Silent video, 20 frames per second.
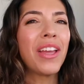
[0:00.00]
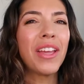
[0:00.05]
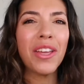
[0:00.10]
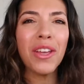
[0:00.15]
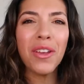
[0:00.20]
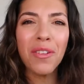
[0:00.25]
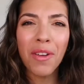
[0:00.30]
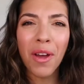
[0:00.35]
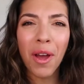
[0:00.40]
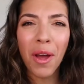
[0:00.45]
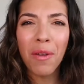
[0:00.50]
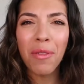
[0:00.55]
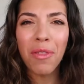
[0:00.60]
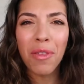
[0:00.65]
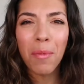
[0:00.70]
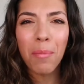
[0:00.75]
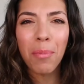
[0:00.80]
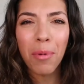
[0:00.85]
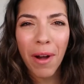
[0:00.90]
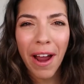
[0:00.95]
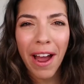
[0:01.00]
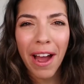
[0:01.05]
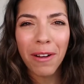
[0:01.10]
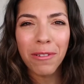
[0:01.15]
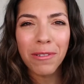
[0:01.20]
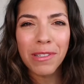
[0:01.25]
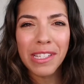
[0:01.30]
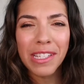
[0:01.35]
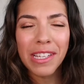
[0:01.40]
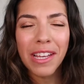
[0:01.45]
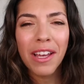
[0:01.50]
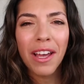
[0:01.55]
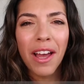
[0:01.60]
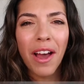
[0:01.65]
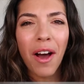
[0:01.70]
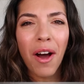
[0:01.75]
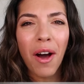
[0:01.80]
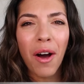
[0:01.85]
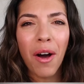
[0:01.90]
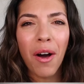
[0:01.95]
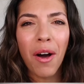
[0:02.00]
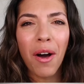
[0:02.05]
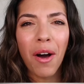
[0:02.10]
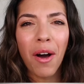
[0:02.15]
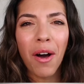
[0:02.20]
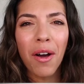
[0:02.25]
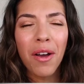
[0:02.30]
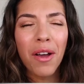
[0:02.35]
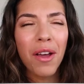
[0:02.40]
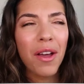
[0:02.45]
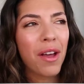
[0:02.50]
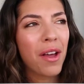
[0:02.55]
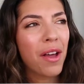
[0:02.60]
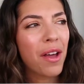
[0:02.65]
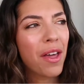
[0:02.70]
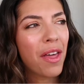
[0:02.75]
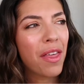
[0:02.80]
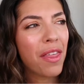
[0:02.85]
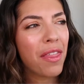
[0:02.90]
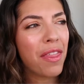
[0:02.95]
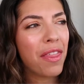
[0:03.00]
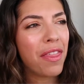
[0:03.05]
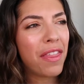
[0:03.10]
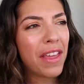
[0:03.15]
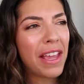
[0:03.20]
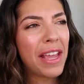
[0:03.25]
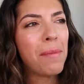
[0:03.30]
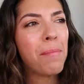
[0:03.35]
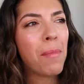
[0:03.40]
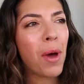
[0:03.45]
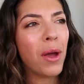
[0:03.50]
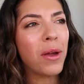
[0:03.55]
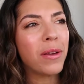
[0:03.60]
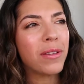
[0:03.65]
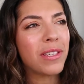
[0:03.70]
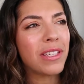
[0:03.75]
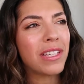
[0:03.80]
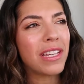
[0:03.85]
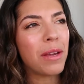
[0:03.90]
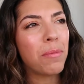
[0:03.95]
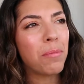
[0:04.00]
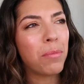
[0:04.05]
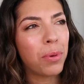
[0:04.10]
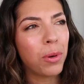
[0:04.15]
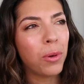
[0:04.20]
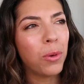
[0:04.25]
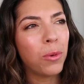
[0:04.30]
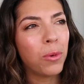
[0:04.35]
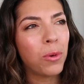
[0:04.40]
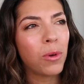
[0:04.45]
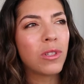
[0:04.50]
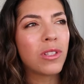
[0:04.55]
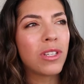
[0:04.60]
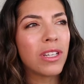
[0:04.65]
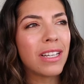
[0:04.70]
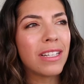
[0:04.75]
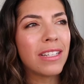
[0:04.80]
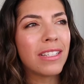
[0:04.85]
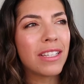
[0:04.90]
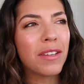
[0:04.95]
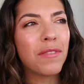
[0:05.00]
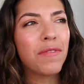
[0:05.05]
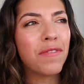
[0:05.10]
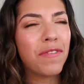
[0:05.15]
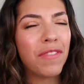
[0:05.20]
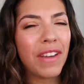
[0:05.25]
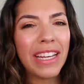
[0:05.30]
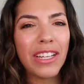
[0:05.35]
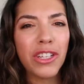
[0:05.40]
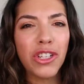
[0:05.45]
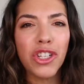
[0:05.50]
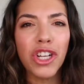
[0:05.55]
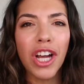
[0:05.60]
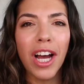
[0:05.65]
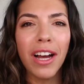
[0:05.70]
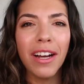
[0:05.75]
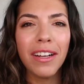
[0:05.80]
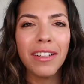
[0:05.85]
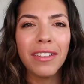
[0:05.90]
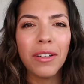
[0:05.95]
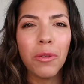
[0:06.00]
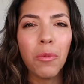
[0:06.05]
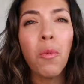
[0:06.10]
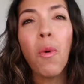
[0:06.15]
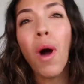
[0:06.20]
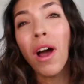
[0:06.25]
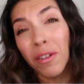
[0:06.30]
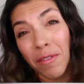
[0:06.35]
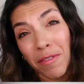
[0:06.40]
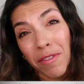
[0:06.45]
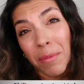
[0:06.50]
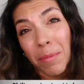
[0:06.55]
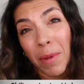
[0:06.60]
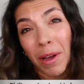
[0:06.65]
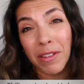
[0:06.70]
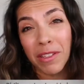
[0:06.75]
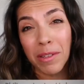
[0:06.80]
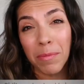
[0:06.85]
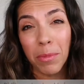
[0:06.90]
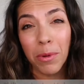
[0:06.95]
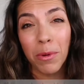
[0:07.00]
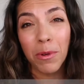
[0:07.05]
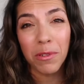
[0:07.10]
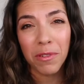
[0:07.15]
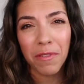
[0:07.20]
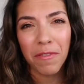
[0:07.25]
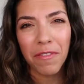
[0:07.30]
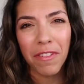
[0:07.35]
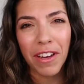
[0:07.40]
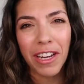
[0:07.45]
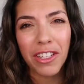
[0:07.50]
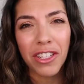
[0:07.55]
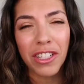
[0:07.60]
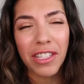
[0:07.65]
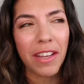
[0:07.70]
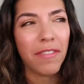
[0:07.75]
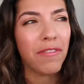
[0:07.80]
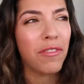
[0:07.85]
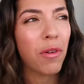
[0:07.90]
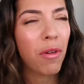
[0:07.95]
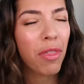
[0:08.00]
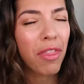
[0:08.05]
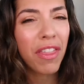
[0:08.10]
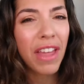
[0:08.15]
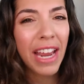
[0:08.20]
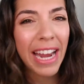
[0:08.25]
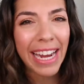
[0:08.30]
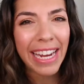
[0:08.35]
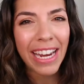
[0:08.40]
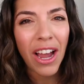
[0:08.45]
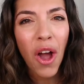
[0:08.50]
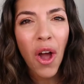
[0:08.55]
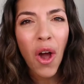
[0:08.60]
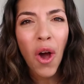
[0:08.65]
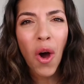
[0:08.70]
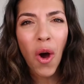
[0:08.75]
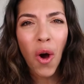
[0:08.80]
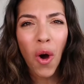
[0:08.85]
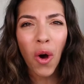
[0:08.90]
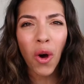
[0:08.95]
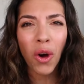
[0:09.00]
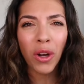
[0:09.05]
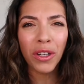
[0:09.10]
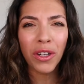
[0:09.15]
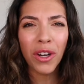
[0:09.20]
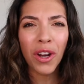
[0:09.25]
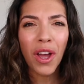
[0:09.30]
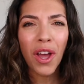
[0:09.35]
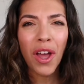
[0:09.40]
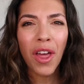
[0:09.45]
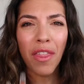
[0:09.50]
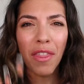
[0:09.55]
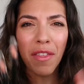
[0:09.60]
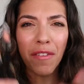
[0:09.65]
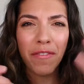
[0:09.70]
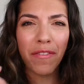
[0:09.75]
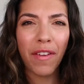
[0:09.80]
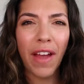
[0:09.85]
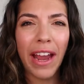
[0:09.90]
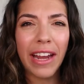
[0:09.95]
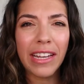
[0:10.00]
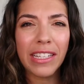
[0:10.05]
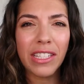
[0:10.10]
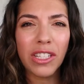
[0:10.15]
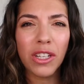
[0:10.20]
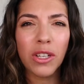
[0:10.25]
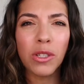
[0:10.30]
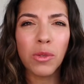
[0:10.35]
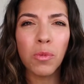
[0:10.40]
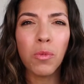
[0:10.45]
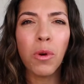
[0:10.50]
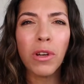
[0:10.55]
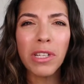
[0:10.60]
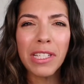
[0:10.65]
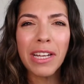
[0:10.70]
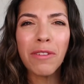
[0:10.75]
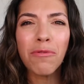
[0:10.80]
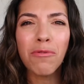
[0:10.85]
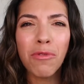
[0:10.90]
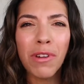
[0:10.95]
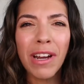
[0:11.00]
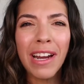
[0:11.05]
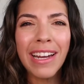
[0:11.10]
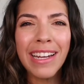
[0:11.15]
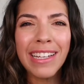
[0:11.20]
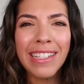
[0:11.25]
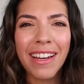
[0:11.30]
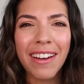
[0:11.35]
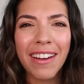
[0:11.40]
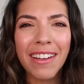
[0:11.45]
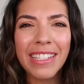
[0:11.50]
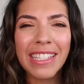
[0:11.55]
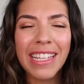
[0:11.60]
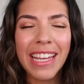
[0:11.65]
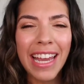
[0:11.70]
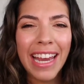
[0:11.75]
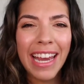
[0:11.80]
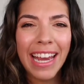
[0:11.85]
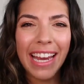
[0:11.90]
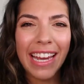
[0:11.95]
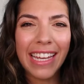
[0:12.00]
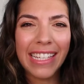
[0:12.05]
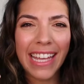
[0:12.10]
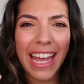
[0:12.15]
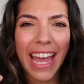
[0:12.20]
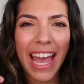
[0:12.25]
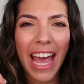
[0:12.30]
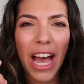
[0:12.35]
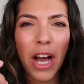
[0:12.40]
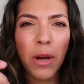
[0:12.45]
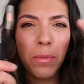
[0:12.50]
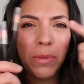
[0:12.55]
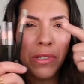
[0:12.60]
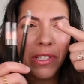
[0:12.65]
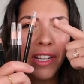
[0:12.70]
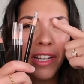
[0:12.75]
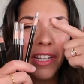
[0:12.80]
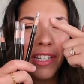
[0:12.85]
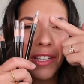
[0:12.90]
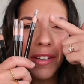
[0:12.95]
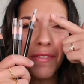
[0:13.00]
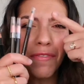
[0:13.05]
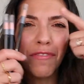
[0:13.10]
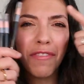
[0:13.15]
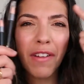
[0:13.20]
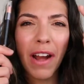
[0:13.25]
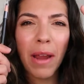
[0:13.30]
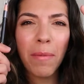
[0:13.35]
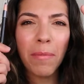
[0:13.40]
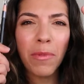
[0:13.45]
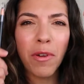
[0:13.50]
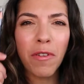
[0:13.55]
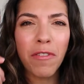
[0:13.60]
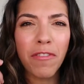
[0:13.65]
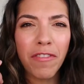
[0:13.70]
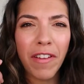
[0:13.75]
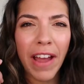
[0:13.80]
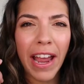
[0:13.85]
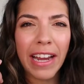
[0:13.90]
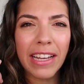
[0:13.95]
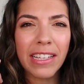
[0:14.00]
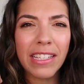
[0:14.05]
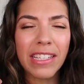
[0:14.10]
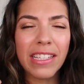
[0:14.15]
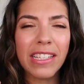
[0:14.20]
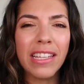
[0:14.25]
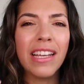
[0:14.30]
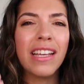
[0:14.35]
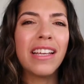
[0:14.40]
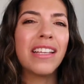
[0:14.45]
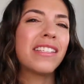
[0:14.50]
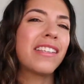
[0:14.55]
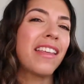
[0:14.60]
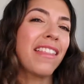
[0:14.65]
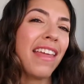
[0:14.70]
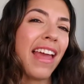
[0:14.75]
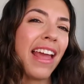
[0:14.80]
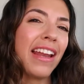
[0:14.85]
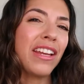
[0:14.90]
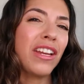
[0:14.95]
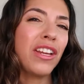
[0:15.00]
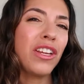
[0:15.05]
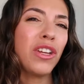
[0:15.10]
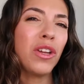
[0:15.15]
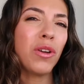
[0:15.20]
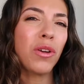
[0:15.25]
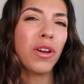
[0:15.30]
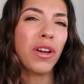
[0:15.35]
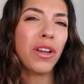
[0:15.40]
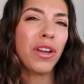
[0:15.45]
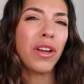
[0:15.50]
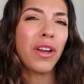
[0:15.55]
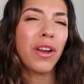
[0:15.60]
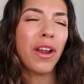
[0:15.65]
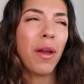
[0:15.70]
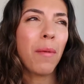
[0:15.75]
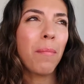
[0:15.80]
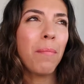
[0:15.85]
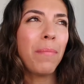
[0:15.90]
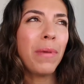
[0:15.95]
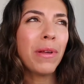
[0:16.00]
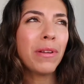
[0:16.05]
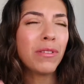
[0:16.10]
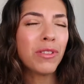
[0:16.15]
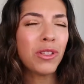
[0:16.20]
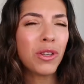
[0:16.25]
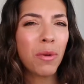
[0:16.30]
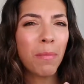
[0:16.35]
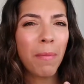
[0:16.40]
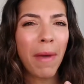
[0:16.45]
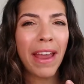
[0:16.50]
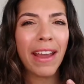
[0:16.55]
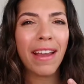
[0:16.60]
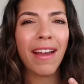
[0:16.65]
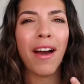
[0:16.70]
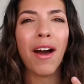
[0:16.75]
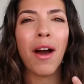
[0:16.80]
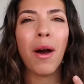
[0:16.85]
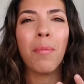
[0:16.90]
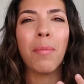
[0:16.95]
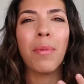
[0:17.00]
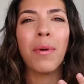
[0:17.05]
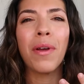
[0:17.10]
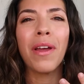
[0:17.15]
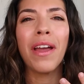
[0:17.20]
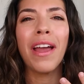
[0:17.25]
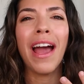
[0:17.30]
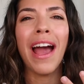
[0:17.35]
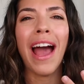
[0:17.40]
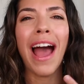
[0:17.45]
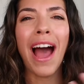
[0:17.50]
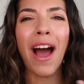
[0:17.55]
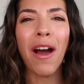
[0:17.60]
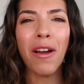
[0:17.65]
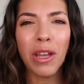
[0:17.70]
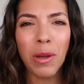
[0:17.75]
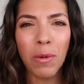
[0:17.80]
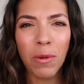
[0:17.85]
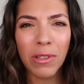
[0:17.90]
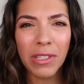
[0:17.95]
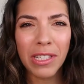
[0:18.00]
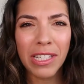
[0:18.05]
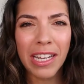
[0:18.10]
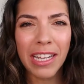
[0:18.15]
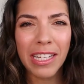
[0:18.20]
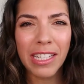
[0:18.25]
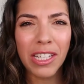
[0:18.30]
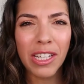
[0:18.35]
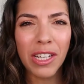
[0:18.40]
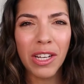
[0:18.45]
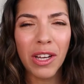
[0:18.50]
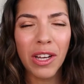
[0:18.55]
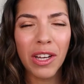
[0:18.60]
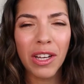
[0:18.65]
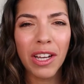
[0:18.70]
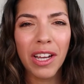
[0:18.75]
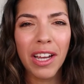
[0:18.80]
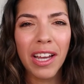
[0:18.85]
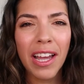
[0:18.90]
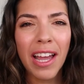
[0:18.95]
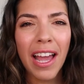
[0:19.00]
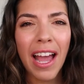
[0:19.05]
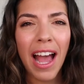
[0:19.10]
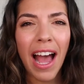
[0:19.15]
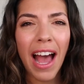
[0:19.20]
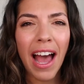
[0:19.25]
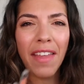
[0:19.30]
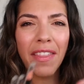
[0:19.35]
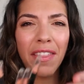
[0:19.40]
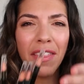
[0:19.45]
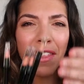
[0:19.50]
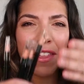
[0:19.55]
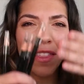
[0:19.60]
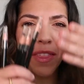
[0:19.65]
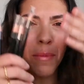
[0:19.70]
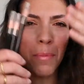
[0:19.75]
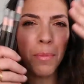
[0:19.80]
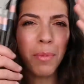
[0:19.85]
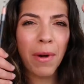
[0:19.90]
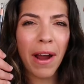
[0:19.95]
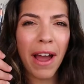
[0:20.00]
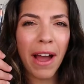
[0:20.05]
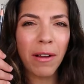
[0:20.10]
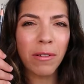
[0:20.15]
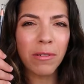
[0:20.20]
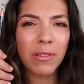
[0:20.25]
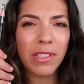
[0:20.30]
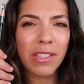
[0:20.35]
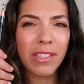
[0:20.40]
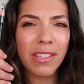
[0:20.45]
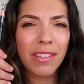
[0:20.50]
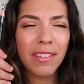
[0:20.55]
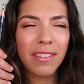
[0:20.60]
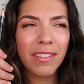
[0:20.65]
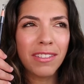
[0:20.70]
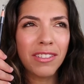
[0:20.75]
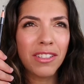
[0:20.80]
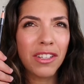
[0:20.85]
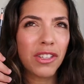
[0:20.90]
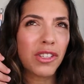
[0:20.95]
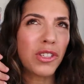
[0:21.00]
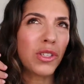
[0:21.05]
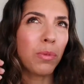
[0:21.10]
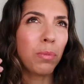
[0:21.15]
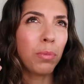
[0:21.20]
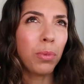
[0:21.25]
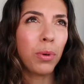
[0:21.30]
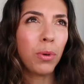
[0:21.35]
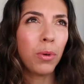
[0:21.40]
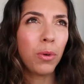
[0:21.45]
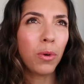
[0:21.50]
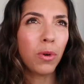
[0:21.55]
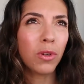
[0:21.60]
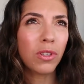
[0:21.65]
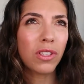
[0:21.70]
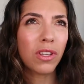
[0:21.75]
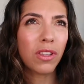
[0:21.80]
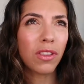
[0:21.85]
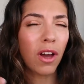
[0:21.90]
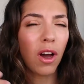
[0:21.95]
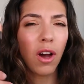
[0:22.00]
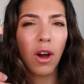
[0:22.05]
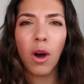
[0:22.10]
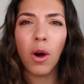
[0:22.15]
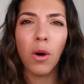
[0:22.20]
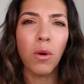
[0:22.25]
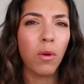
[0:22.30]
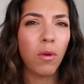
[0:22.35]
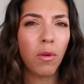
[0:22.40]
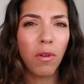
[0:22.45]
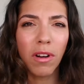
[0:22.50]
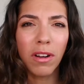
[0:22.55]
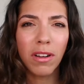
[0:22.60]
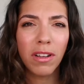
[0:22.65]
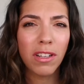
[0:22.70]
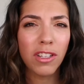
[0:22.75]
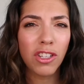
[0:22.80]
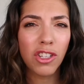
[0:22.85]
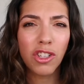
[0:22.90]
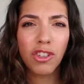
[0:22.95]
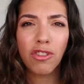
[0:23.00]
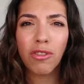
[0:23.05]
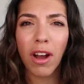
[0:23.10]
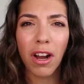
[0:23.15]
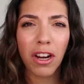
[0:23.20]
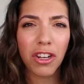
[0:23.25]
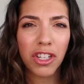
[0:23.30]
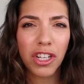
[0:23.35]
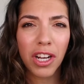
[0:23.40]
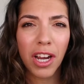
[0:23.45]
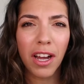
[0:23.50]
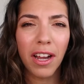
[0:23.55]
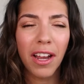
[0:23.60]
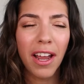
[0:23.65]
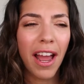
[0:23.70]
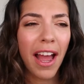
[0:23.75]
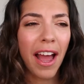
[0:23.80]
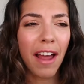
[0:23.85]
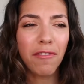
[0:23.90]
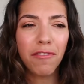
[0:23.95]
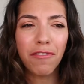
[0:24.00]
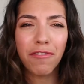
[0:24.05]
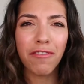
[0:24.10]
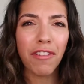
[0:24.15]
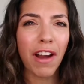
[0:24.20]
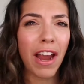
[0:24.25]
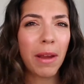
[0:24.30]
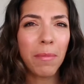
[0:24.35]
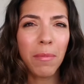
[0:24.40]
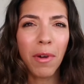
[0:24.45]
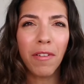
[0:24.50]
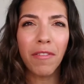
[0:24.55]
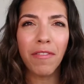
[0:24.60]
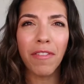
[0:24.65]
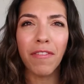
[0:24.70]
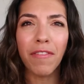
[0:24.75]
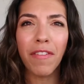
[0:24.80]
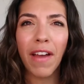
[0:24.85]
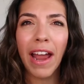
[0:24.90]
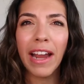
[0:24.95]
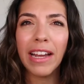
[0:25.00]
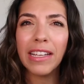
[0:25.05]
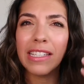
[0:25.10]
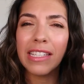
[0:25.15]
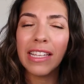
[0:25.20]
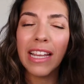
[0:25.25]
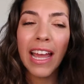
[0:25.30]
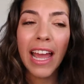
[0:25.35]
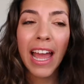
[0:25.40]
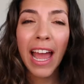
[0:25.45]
You know that brows are the most important feature, one of the most important features, if not the, on the face. Because what it really does is it helps to frame your face so then you can build your makeup how you want it to look, and that the brows just supports the whole structure and frame of the face.